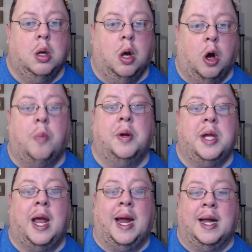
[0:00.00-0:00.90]
Open
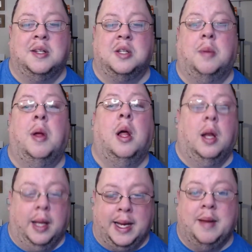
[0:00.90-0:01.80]
your hands up,
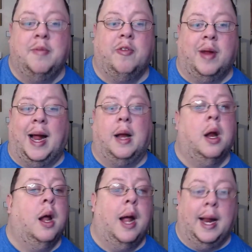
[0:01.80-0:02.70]
lay them flat,
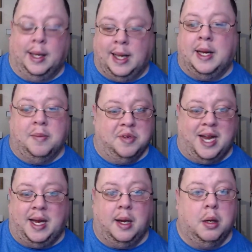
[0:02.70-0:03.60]
and let Him
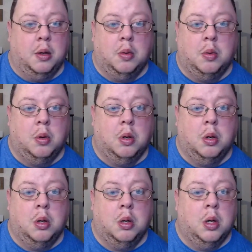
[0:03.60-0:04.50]
take it.
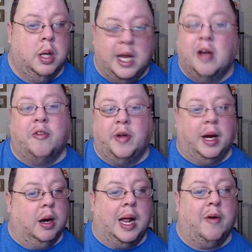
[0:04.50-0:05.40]
He'll
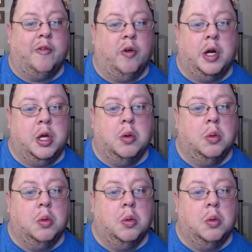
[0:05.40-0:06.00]
figure it out for you.